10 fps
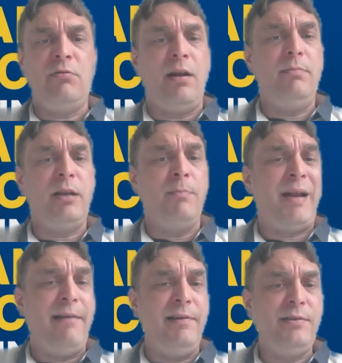
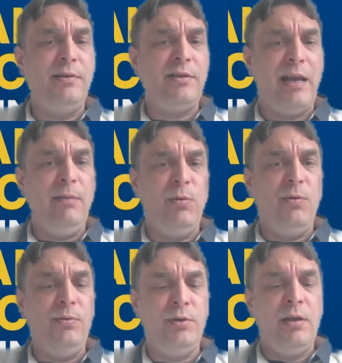comparison
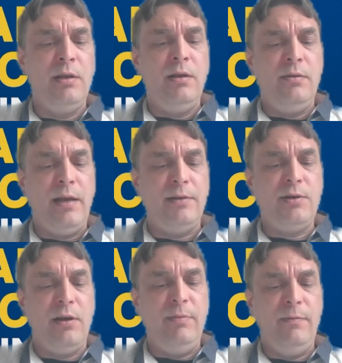tables, that
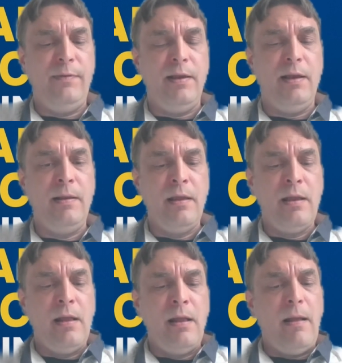type of thing.
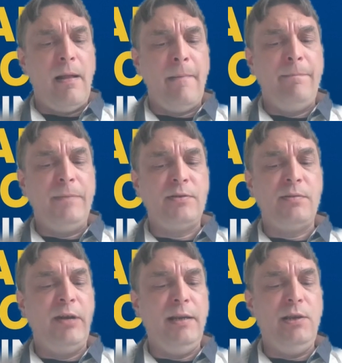There's
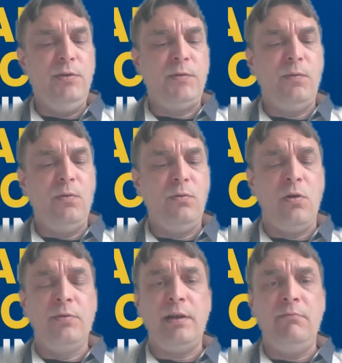some really useful
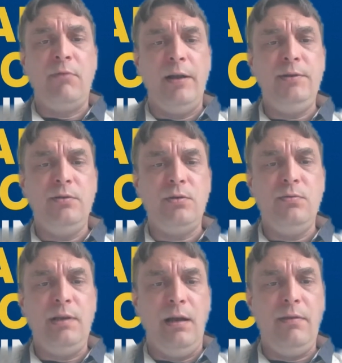content writing
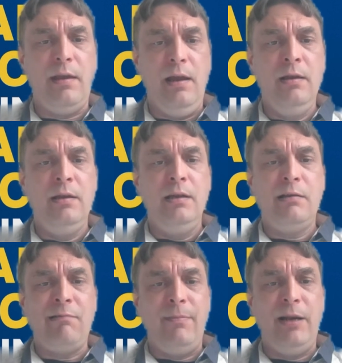tools out there.
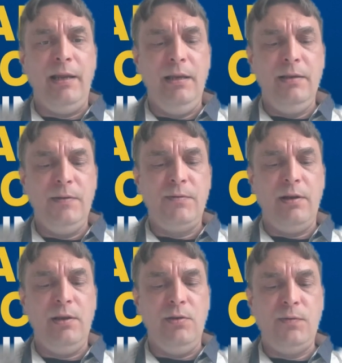Grammarly is
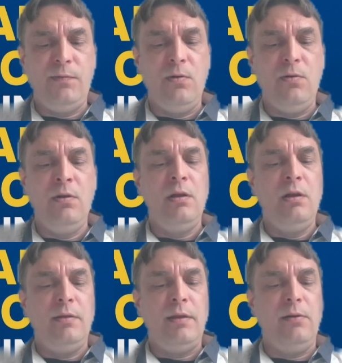very useful.
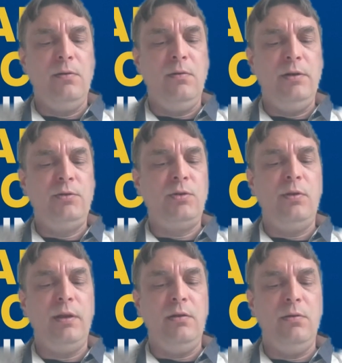That'll ensure
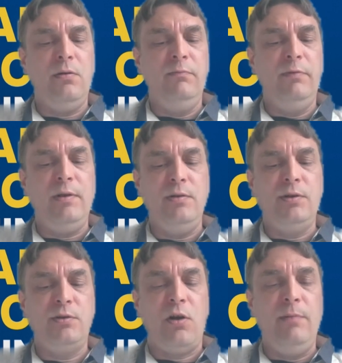that your reviews are
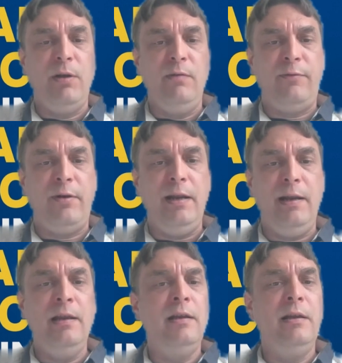typo-free,
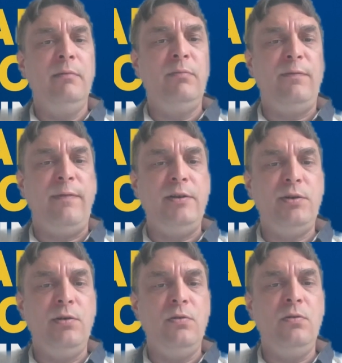
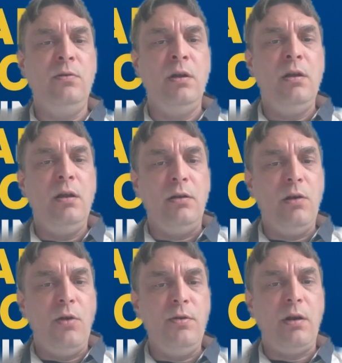professional, and
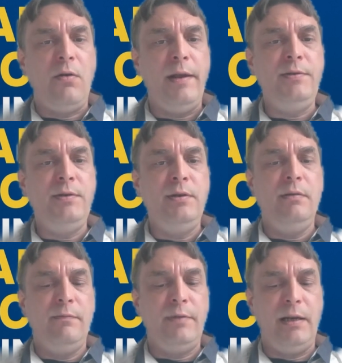localized
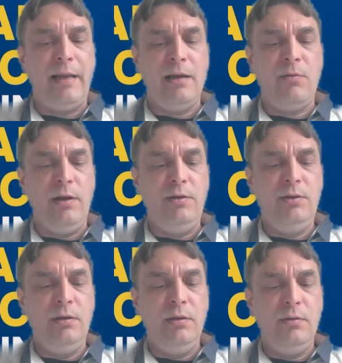for the language that